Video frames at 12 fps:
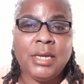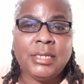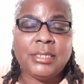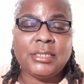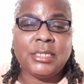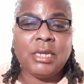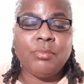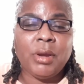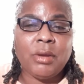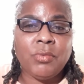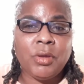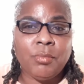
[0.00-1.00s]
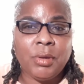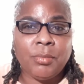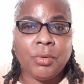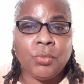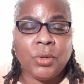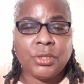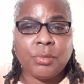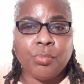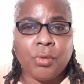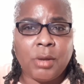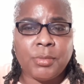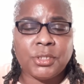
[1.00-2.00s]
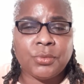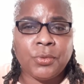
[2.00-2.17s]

Does anybody remember what the promise